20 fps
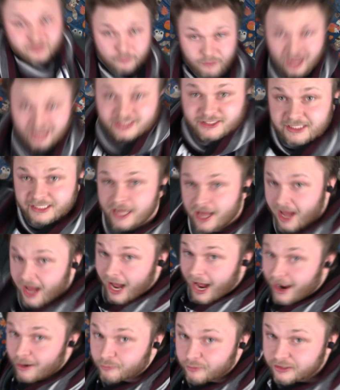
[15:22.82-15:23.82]
for watching.
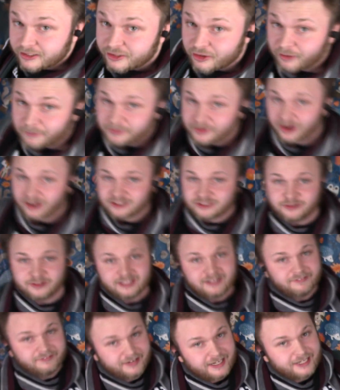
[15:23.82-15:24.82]
I really hope you all
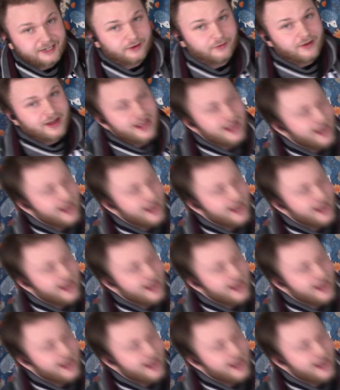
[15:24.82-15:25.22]
enjoyed the video.